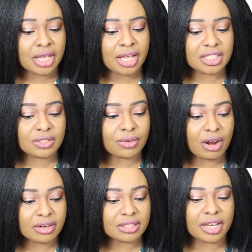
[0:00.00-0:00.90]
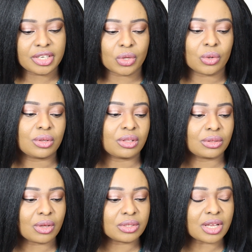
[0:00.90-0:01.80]
As far as I know,
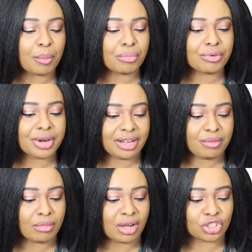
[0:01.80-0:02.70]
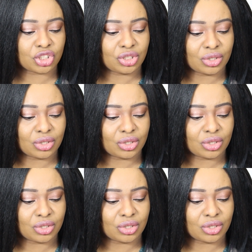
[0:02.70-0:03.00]
those are pretty much,